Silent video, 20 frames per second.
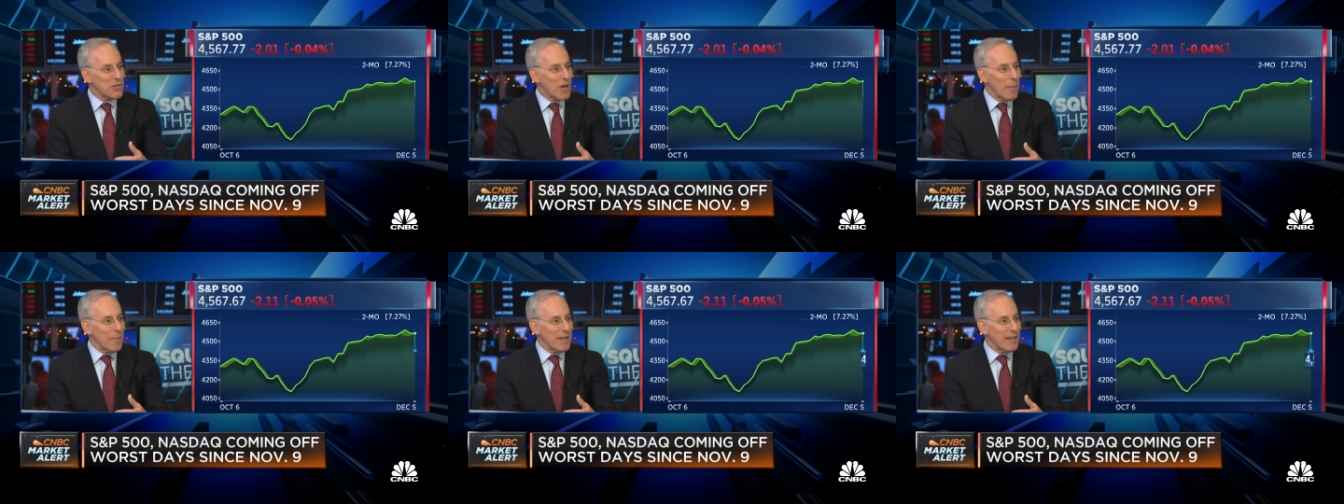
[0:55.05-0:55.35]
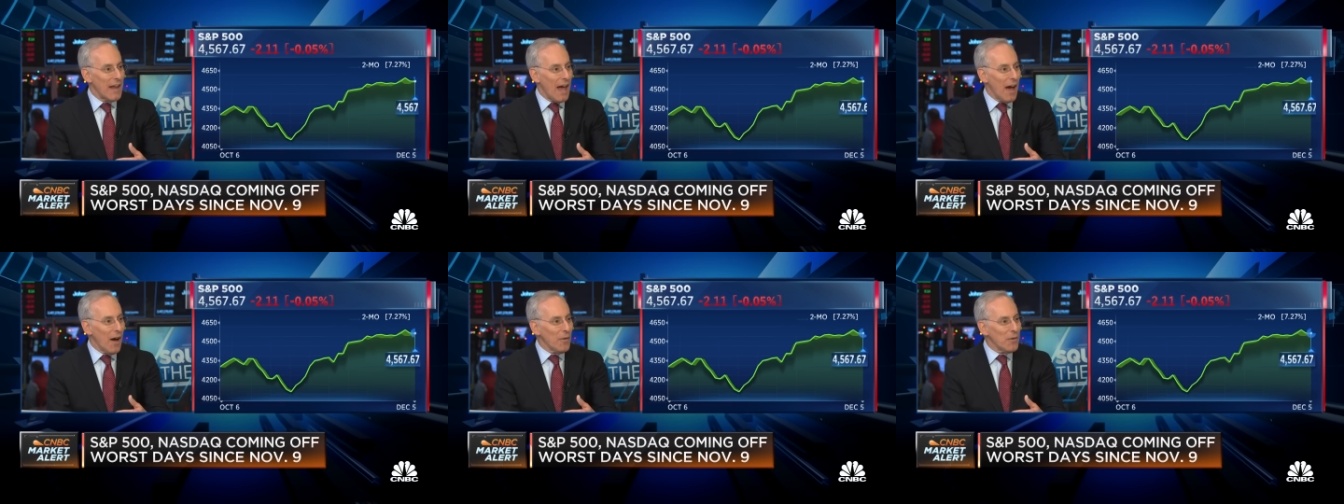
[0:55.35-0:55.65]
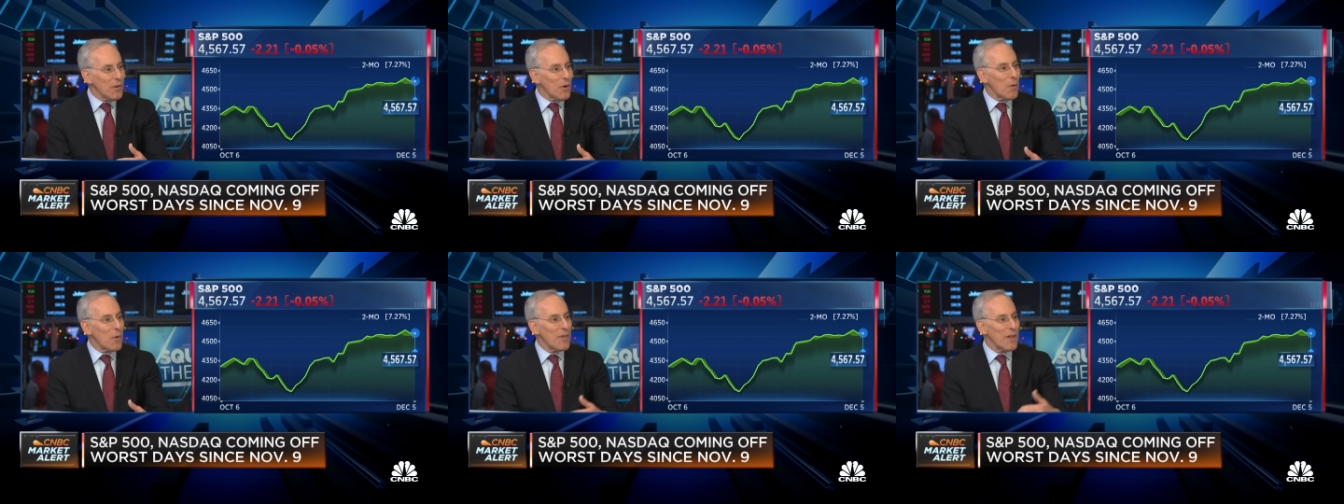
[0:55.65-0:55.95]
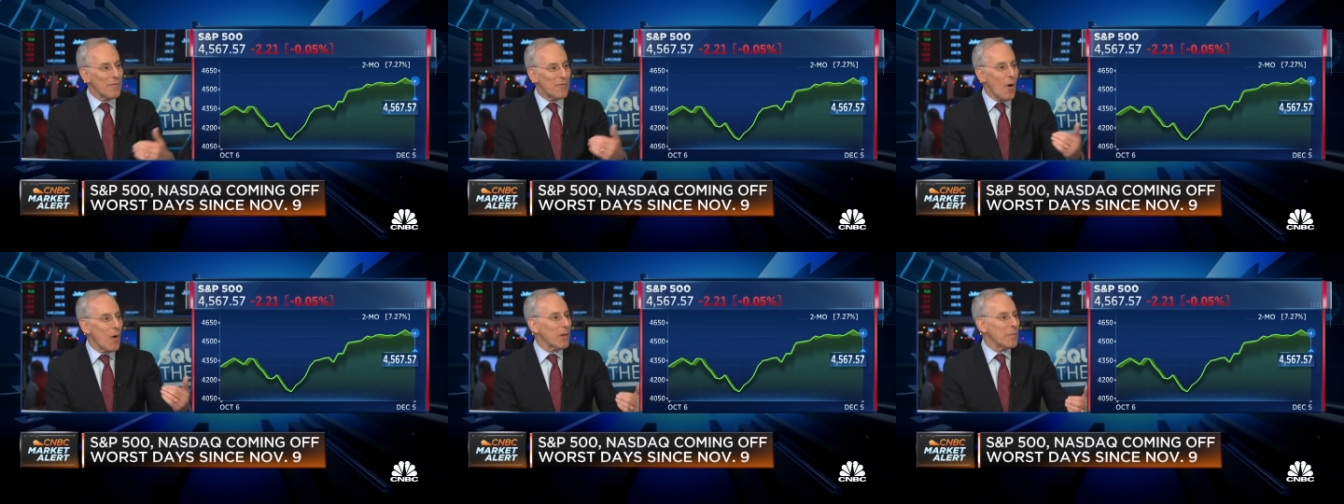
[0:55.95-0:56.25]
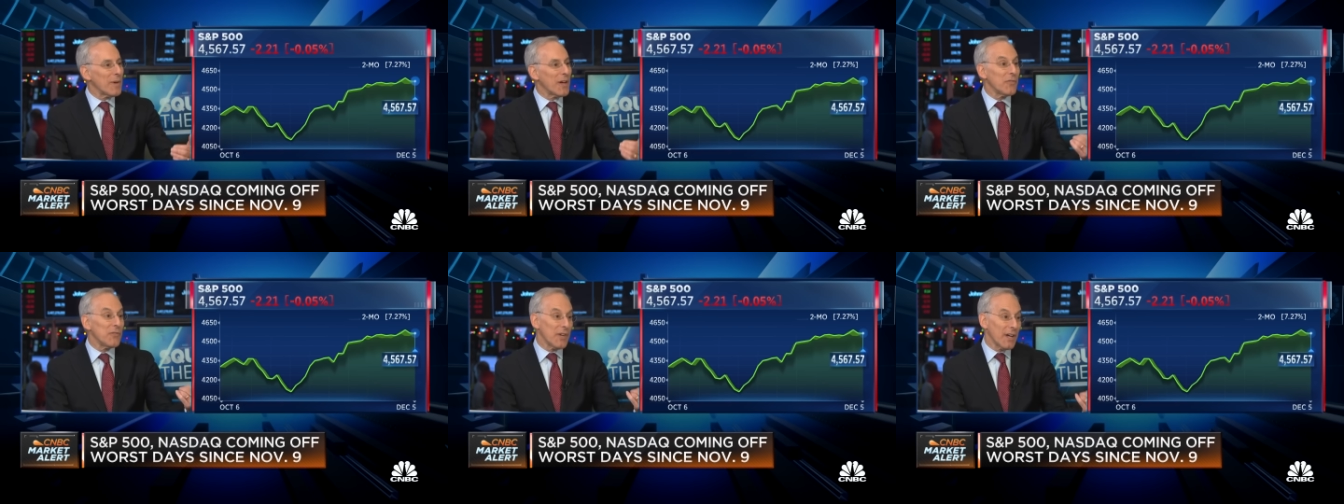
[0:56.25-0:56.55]
coming down, or are they falling
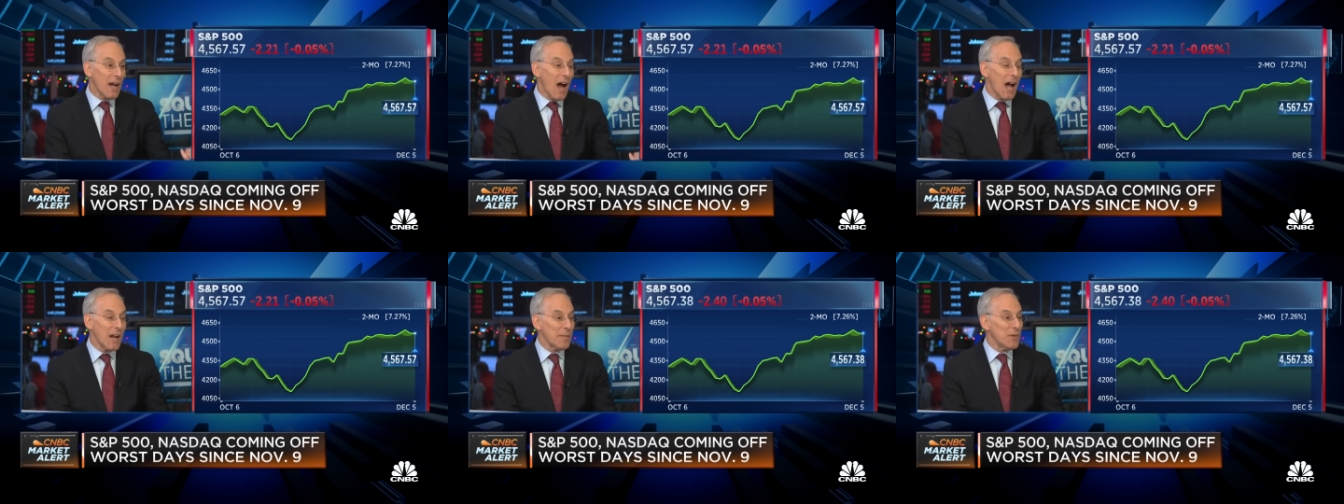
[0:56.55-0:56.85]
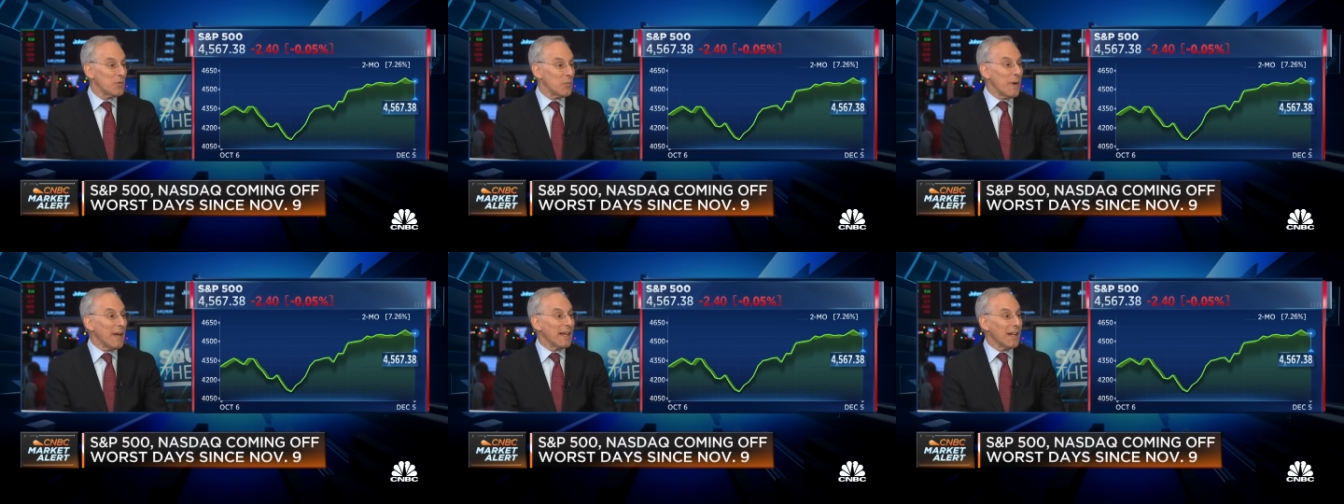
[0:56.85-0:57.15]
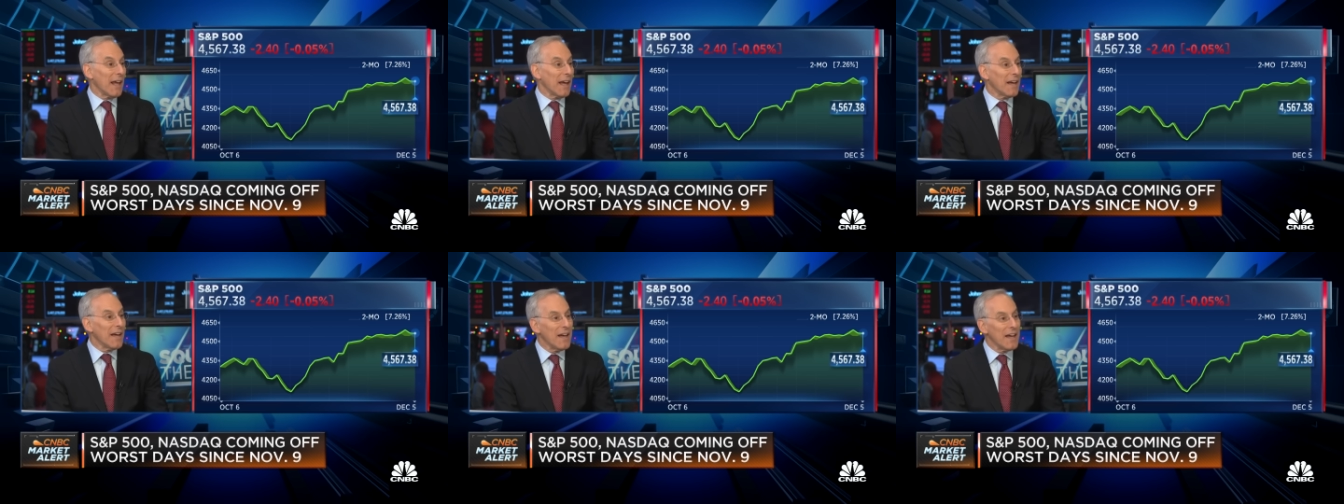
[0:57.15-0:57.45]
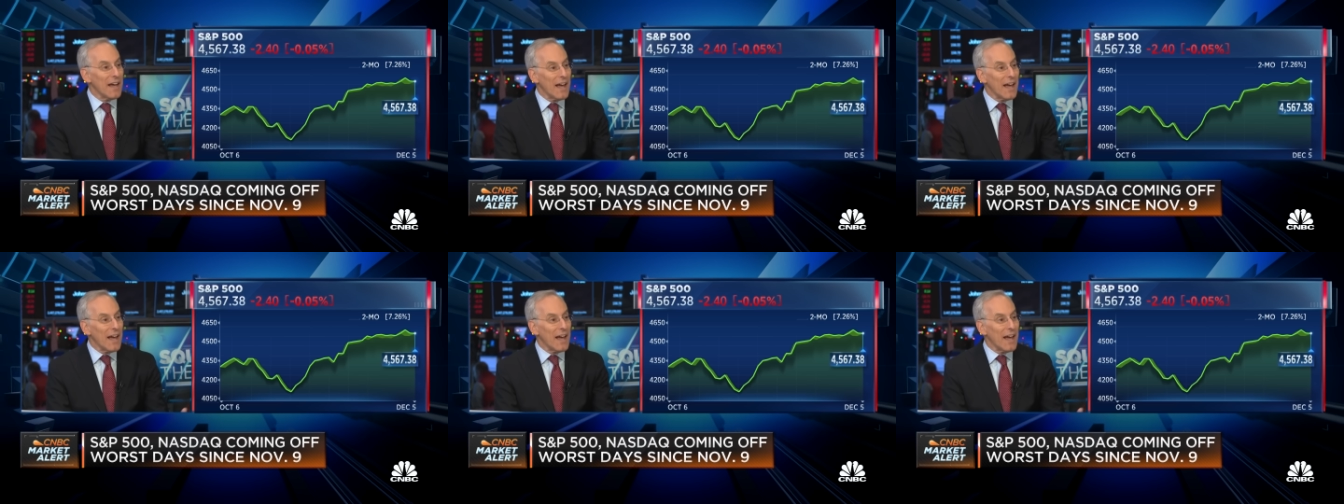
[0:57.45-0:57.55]
because the economy is weakening?